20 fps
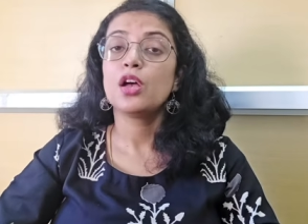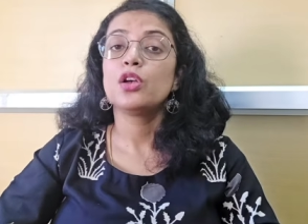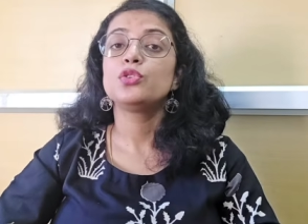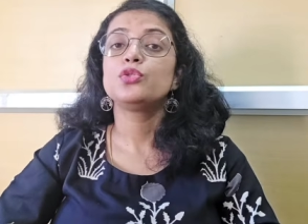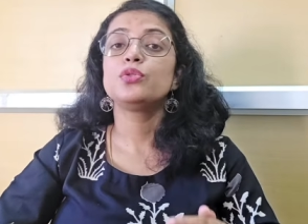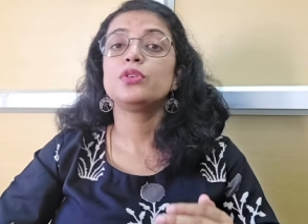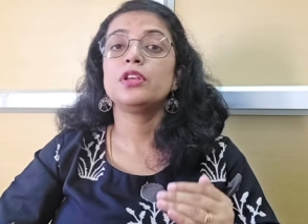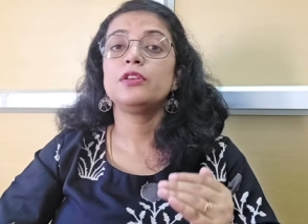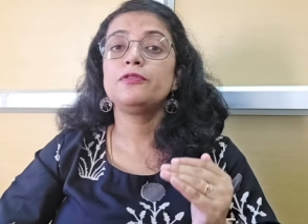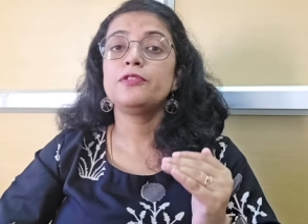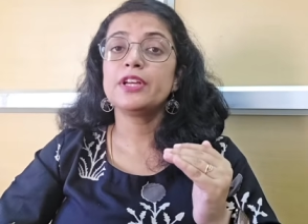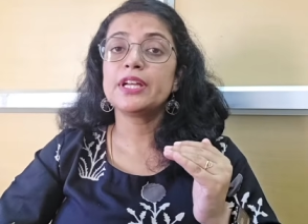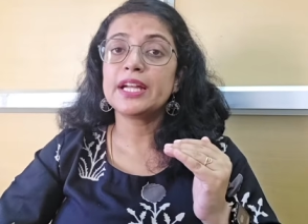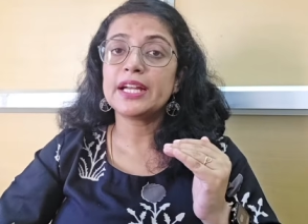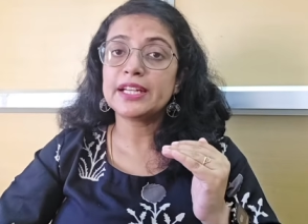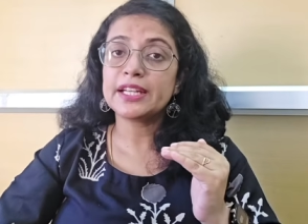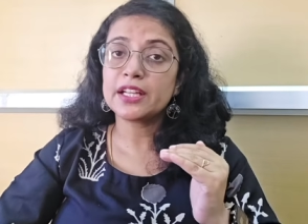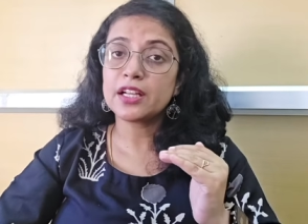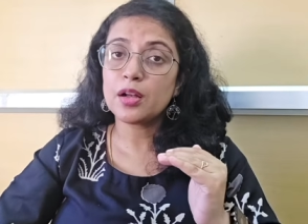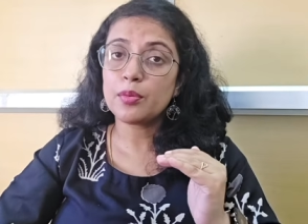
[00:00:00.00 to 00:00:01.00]
So if you're
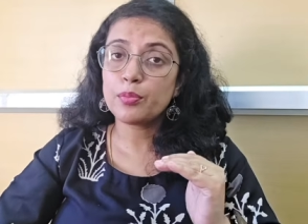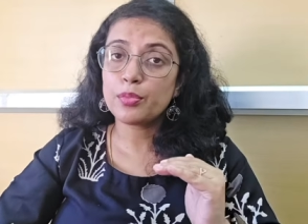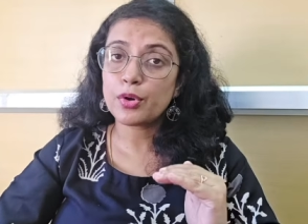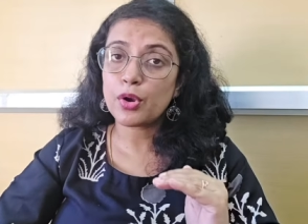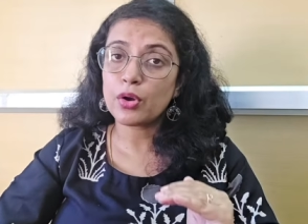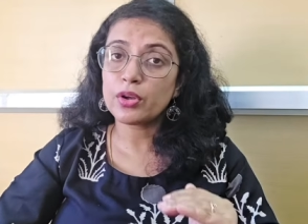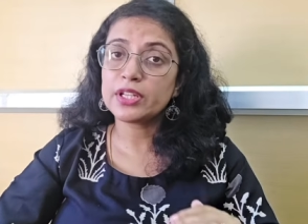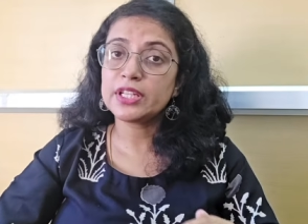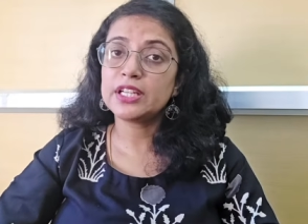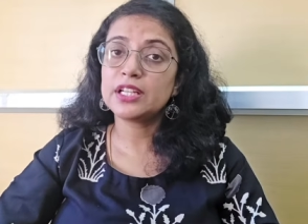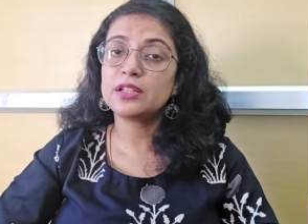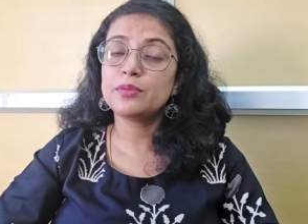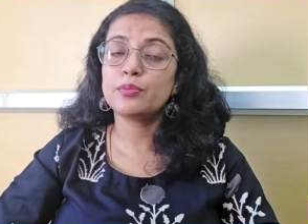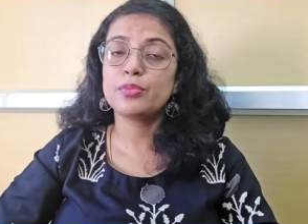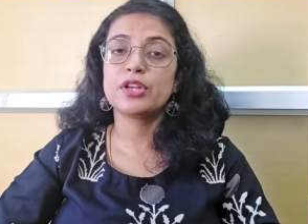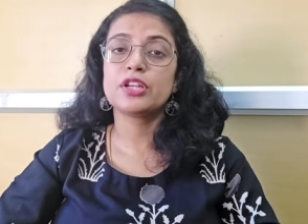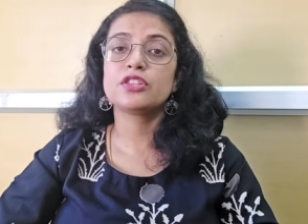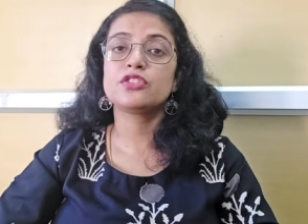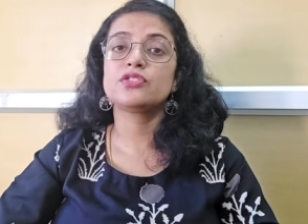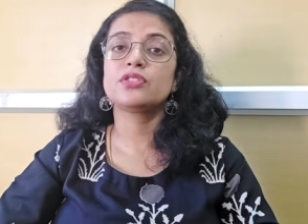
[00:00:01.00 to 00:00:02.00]
getting a bronchial
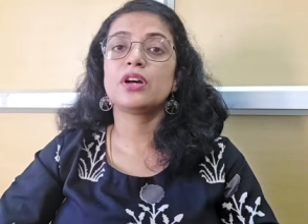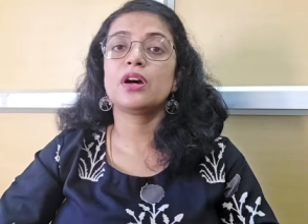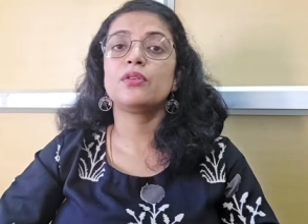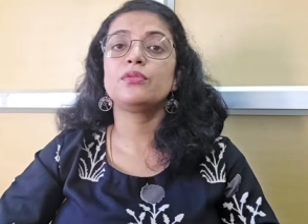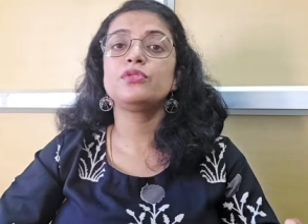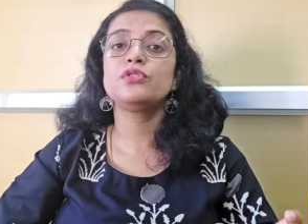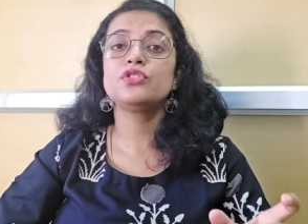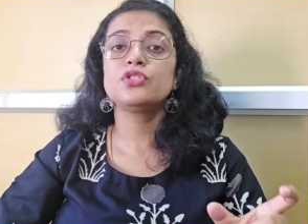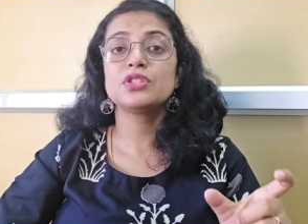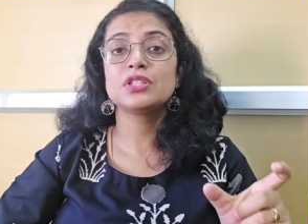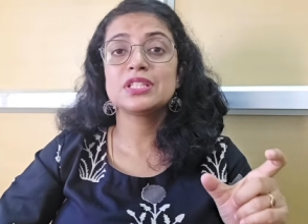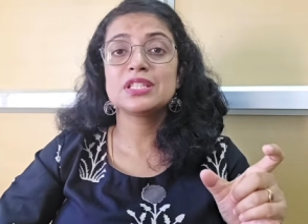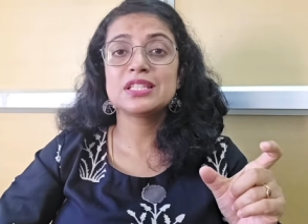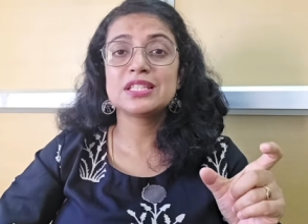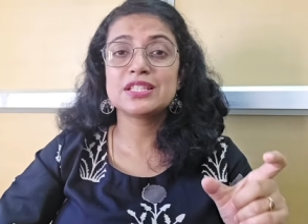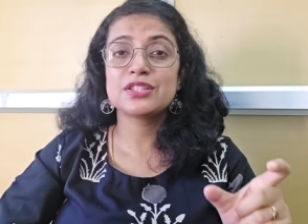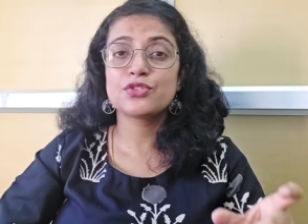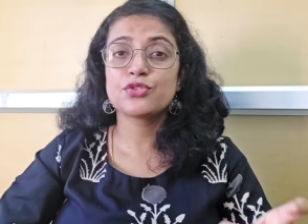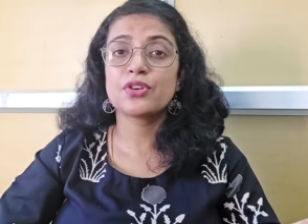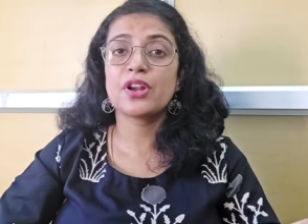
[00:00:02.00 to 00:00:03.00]
breath sounds,
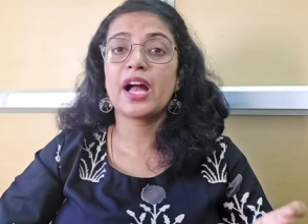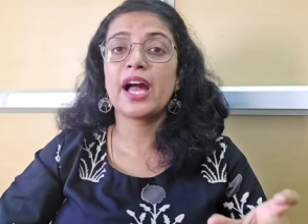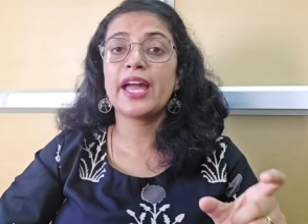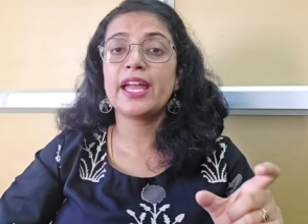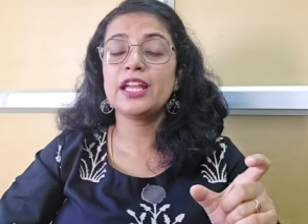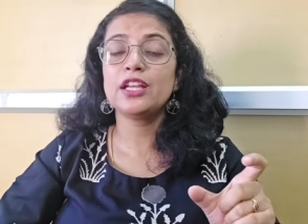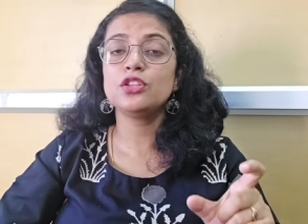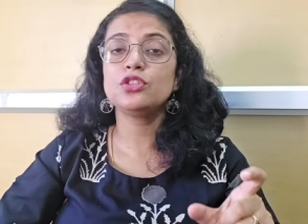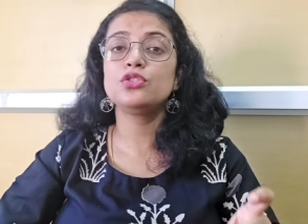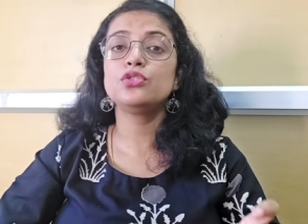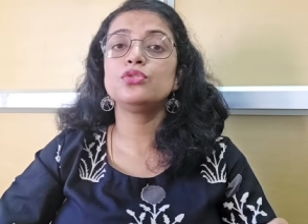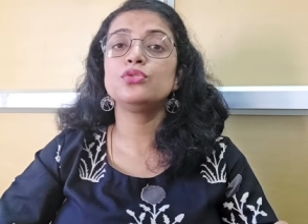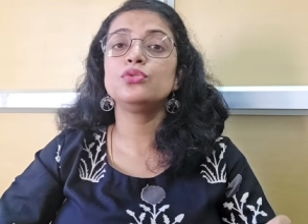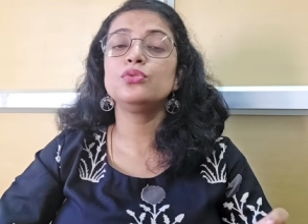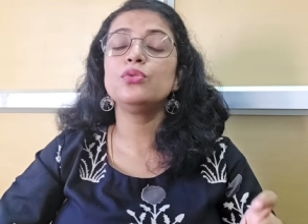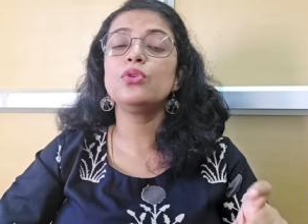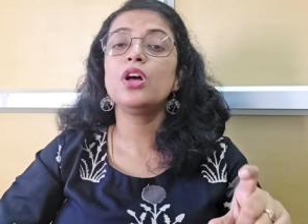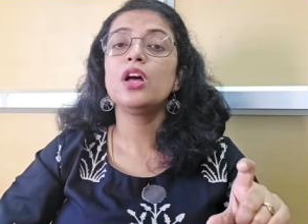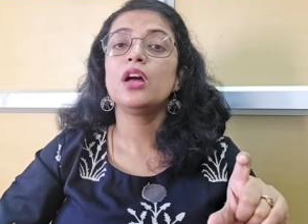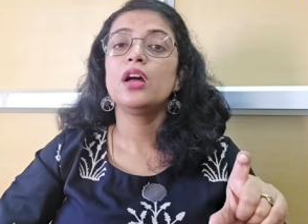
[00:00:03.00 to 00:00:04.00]
try
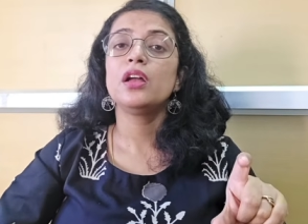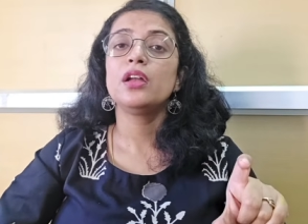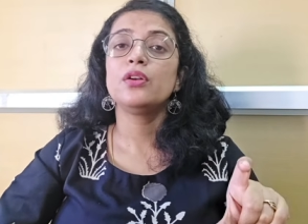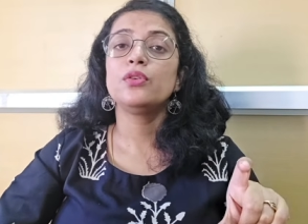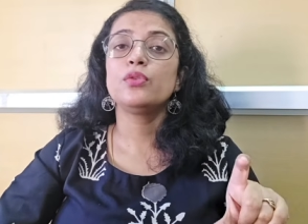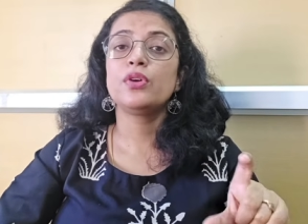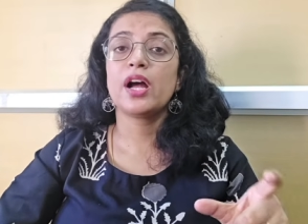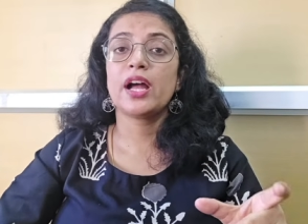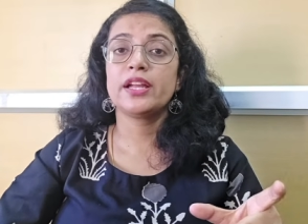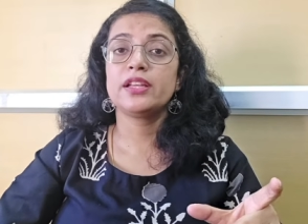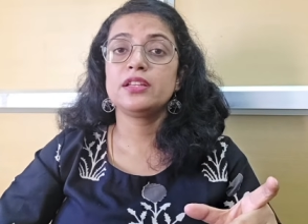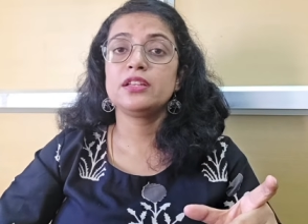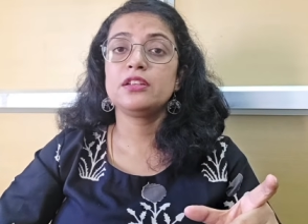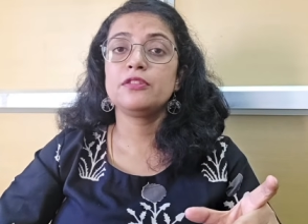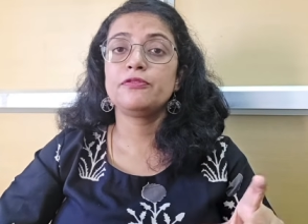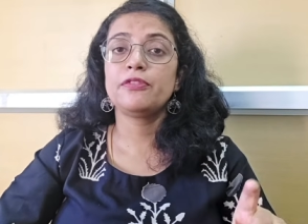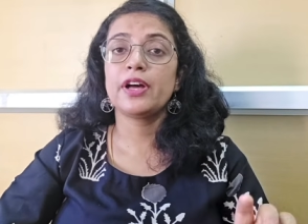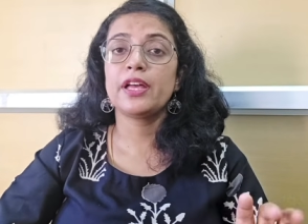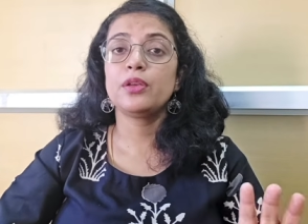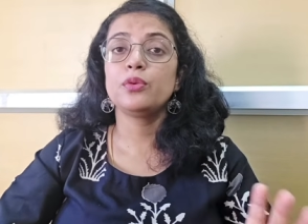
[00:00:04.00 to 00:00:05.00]
to
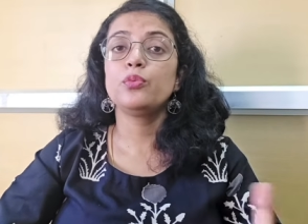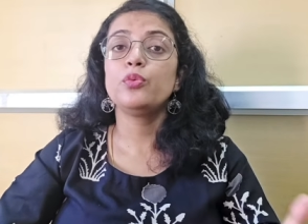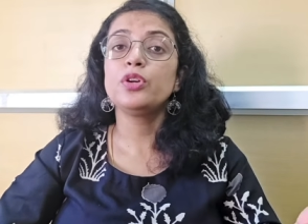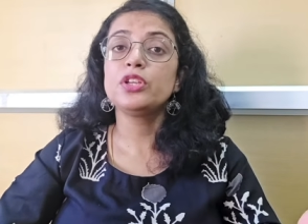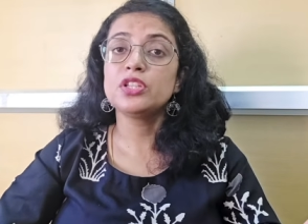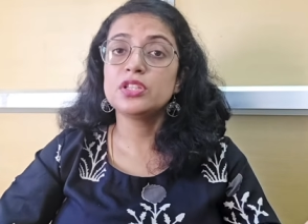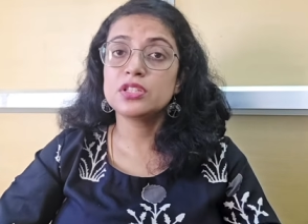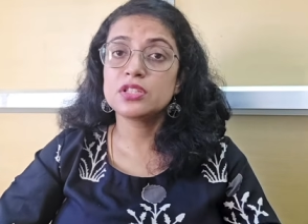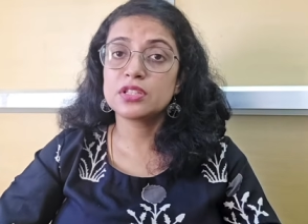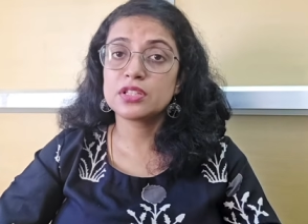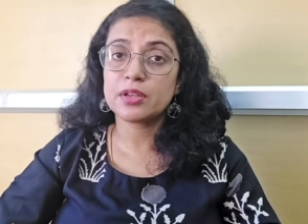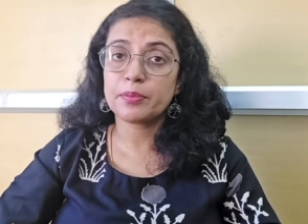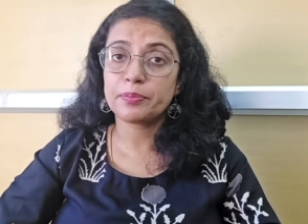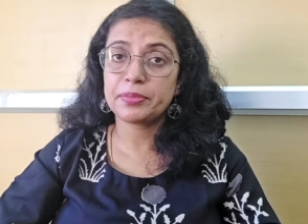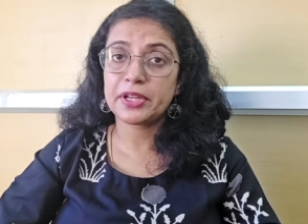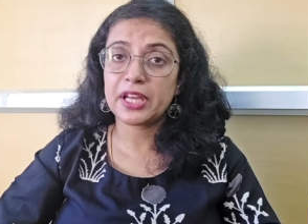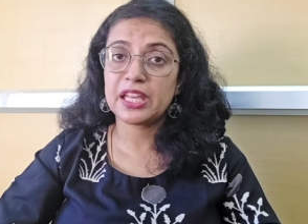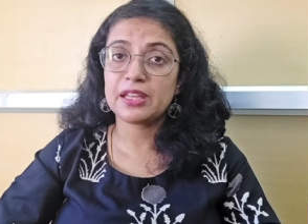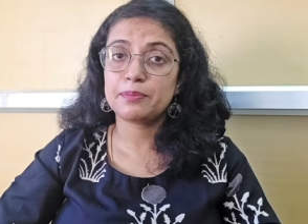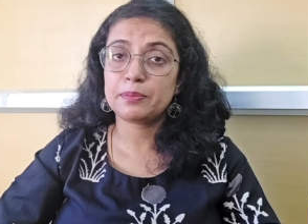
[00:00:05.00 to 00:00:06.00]
identify which
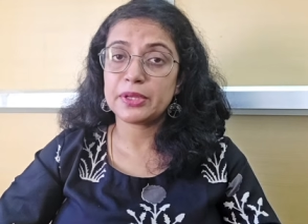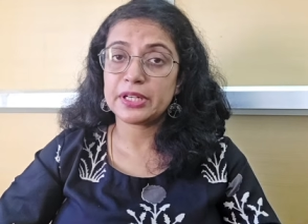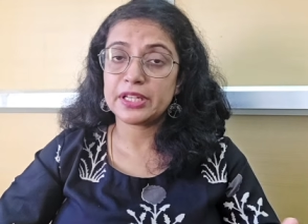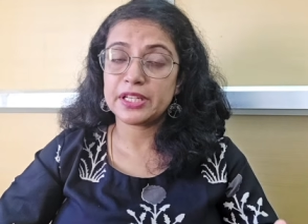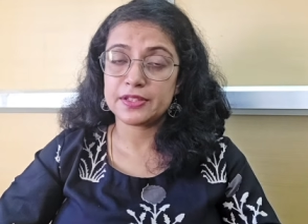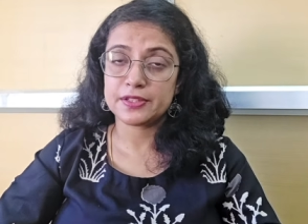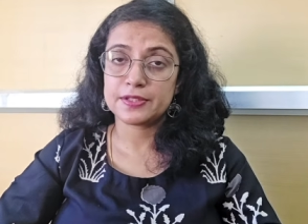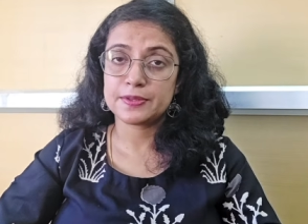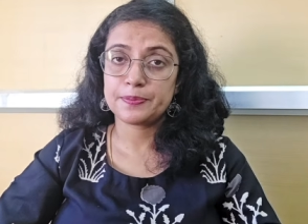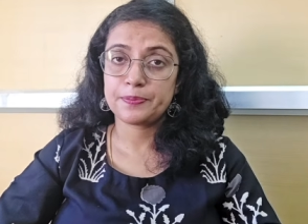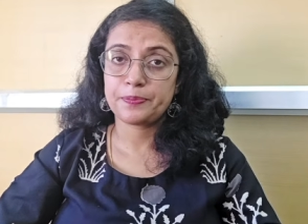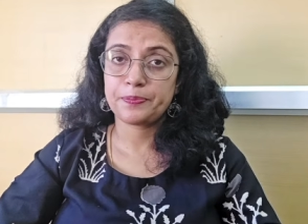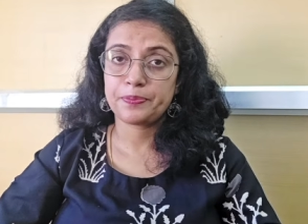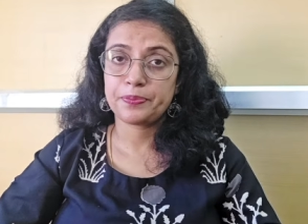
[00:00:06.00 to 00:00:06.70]
subtype it is.